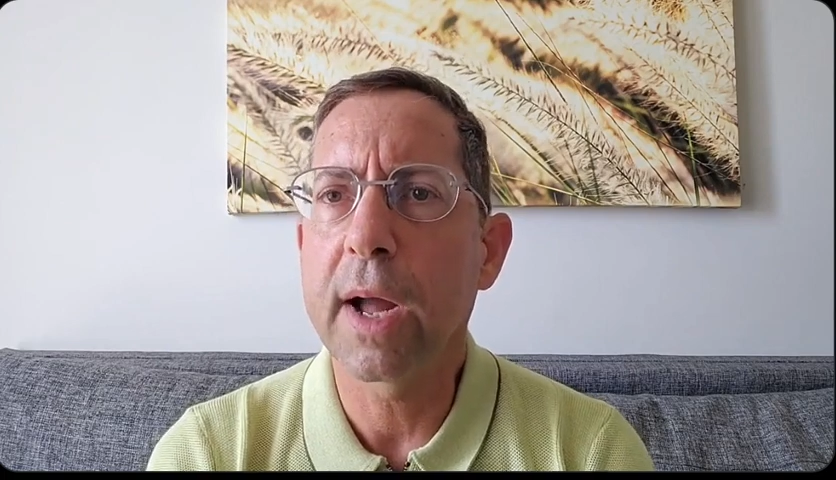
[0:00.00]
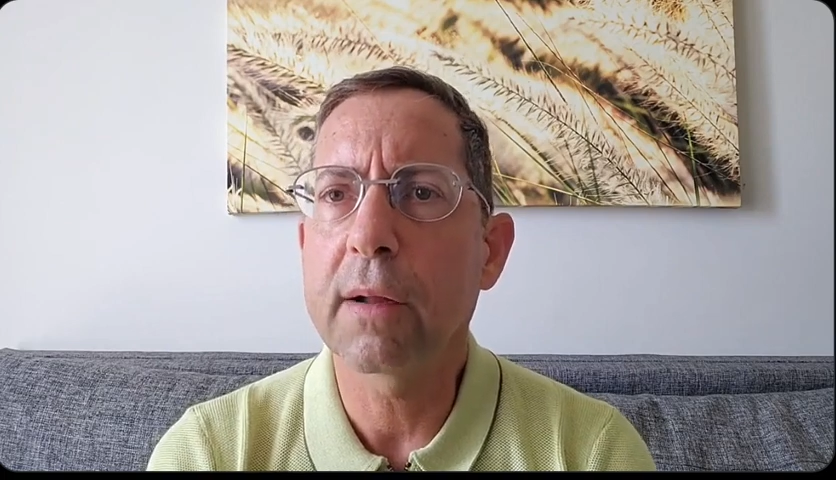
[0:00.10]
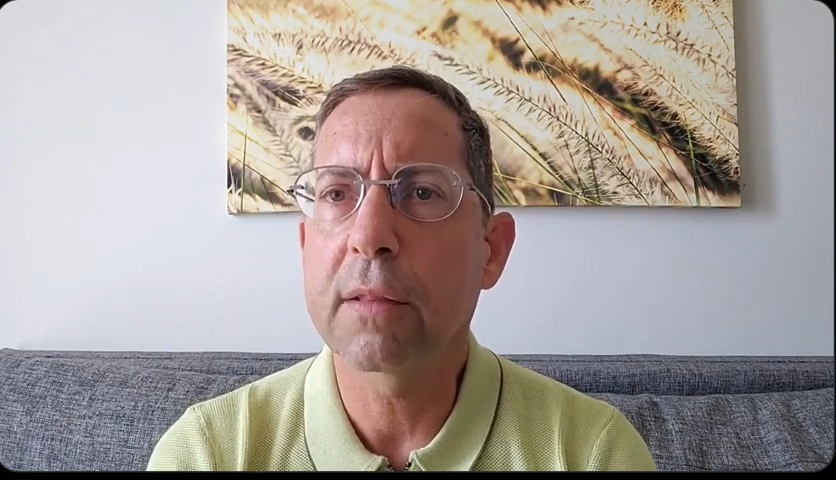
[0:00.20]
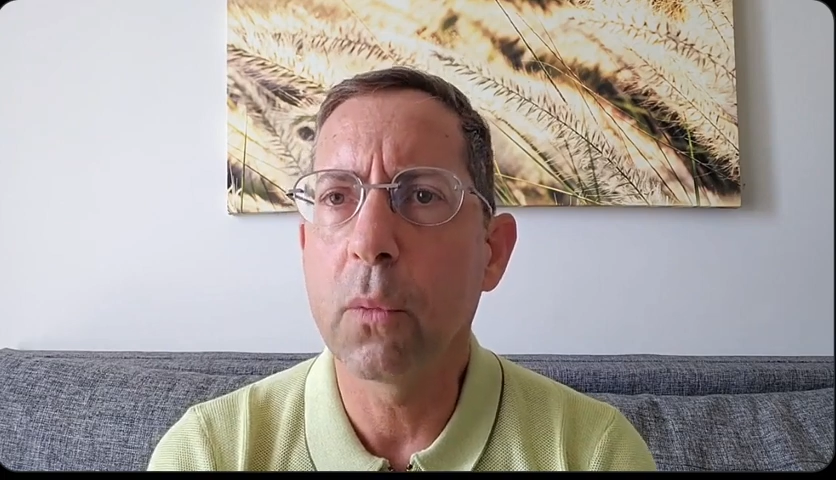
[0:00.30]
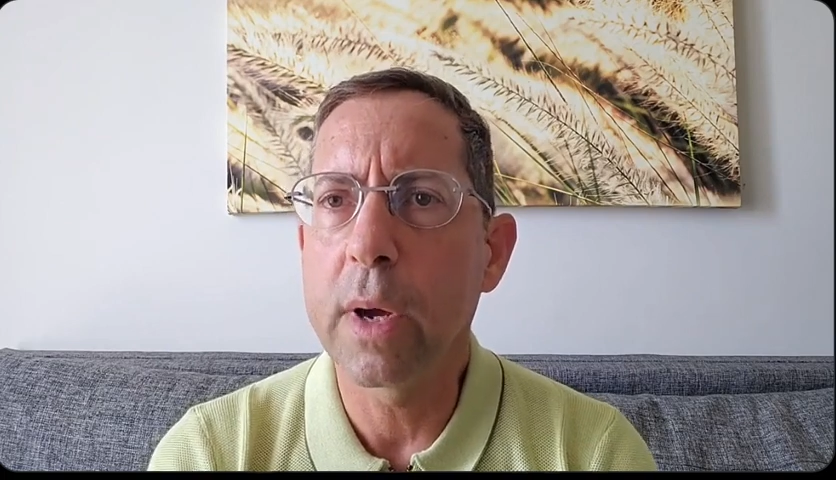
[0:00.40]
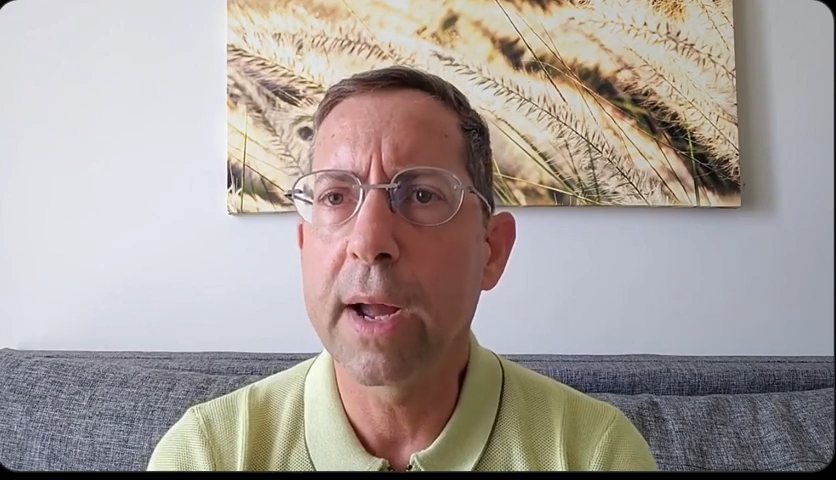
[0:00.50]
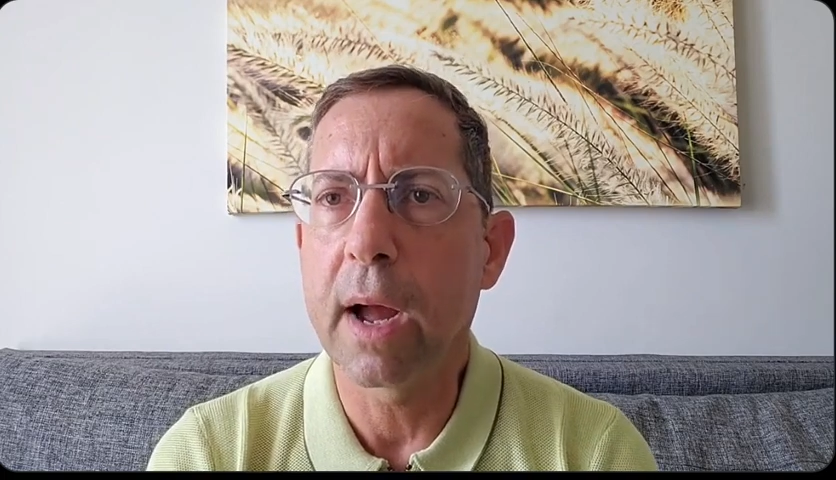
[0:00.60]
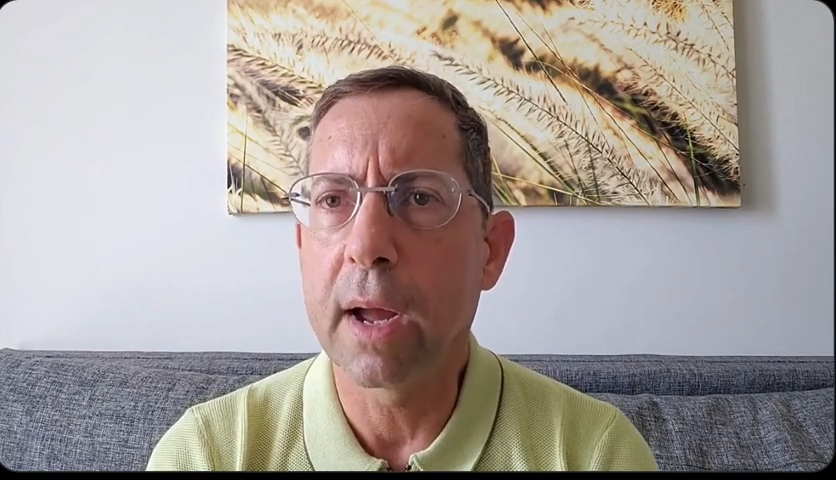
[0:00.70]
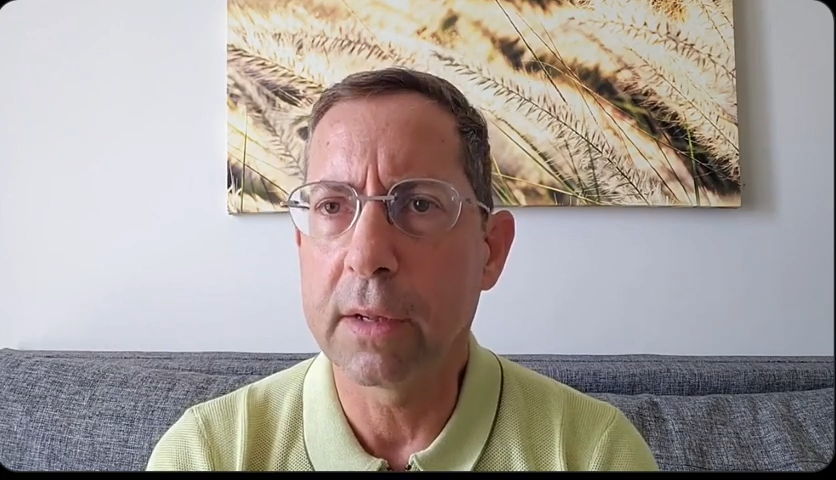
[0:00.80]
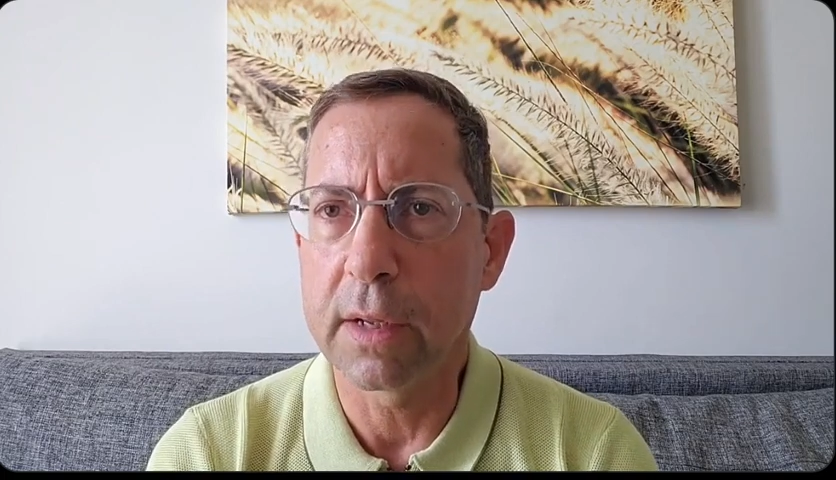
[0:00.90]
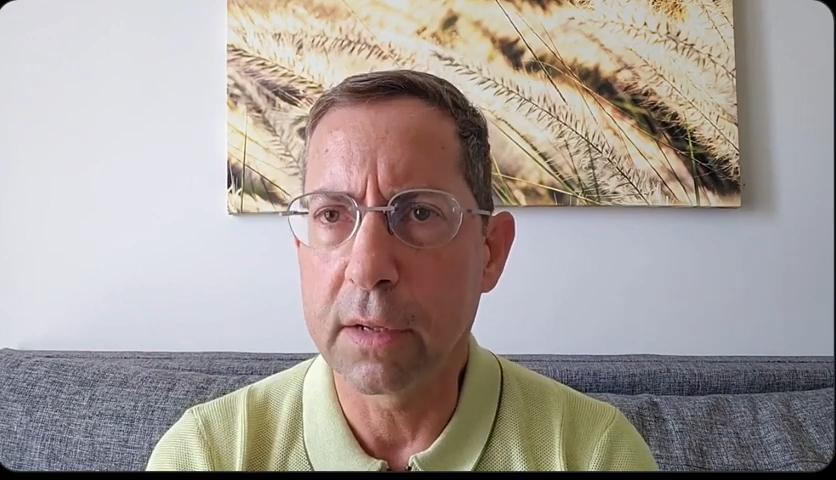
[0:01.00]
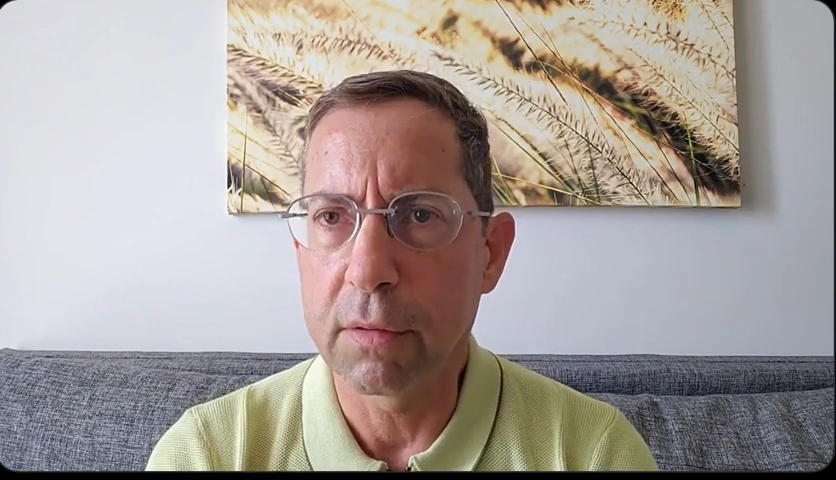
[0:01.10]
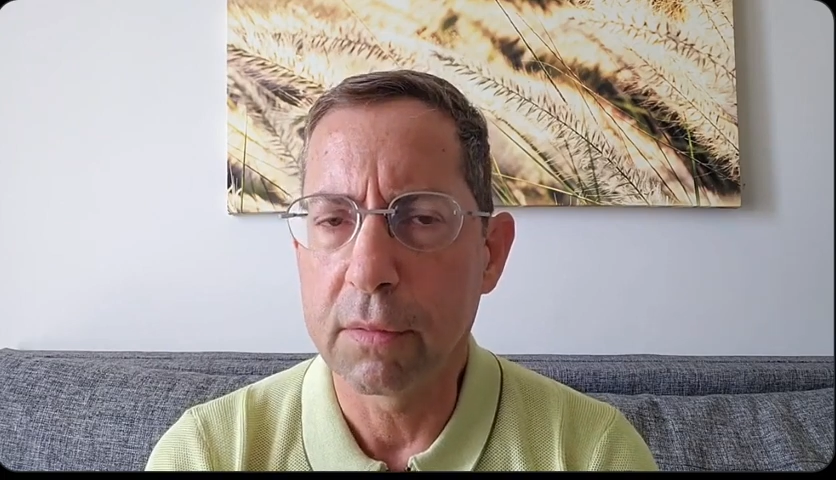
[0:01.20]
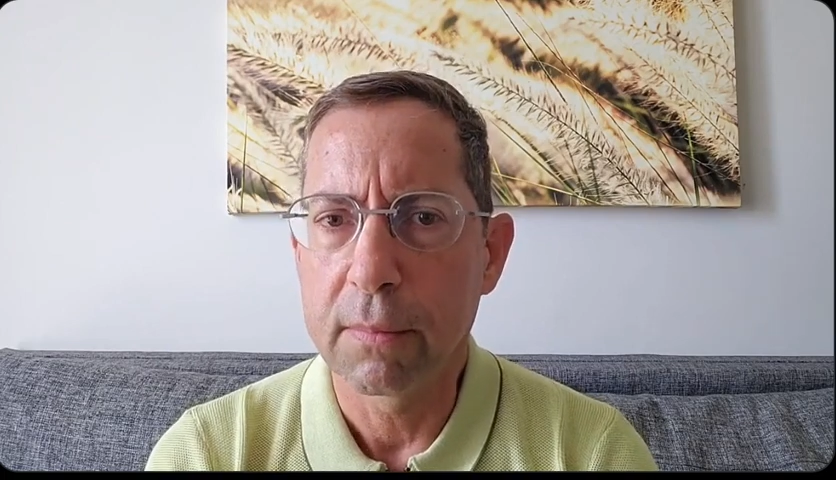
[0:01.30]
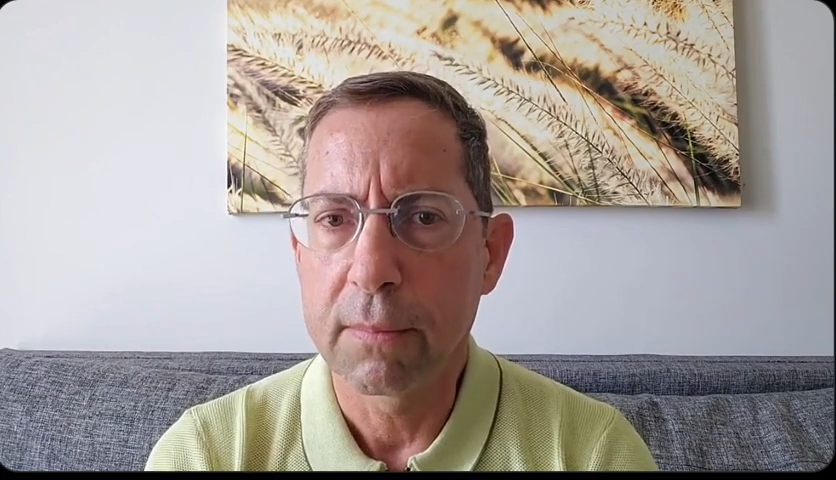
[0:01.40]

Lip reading: to act the way I did.